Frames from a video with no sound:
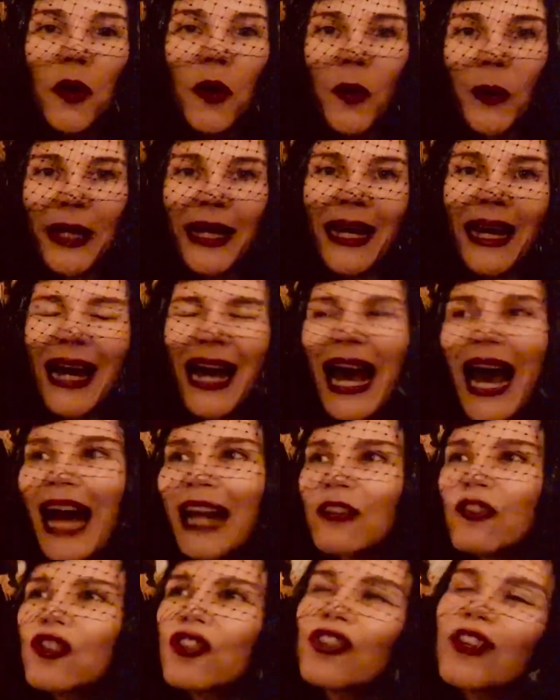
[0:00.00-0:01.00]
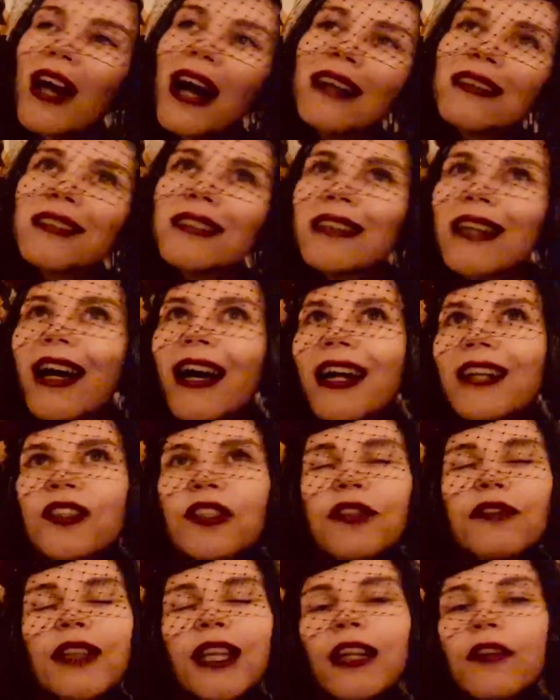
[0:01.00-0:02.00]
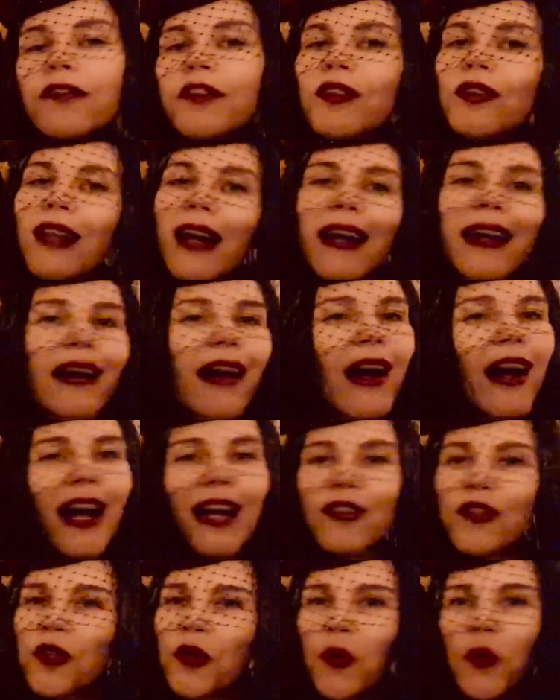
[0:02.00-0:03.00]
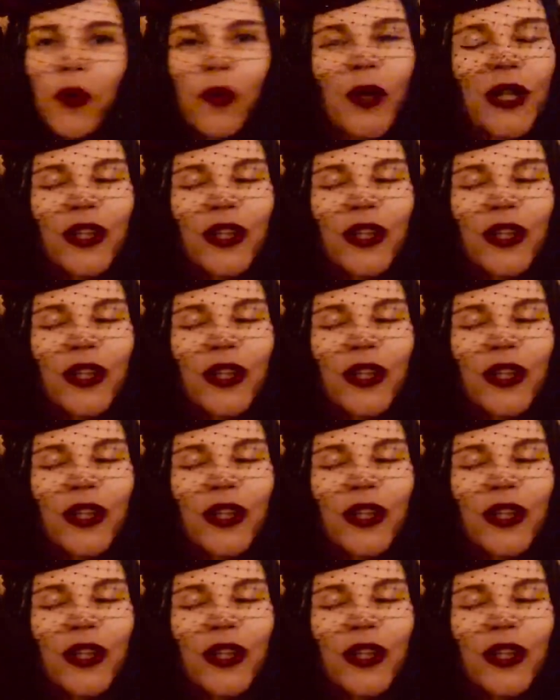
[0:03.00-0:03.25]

queer and just kind of, if you like, high school